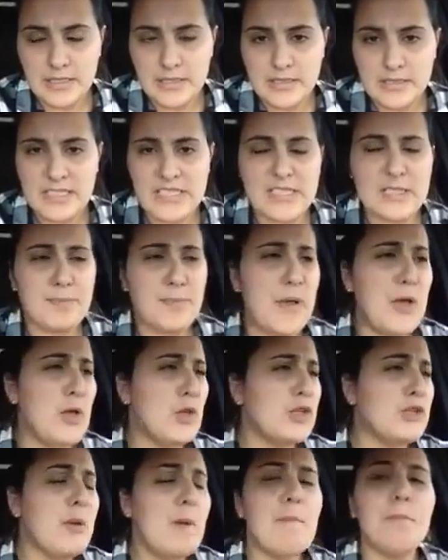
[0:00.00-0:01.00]

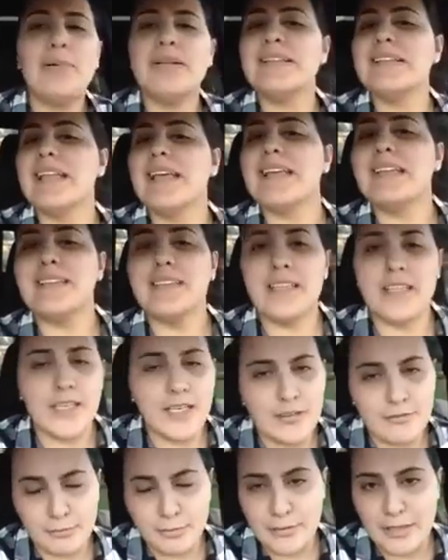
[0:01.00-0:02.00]
spilled plenty
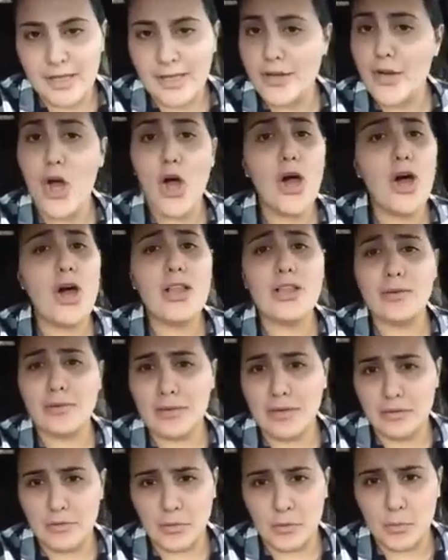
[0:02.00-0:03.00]
of blood all
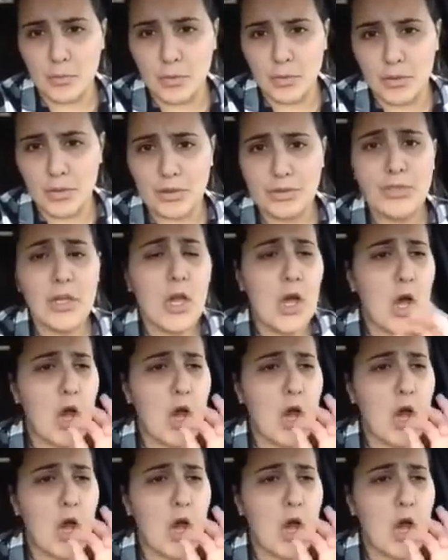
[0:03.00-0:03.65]
around the world,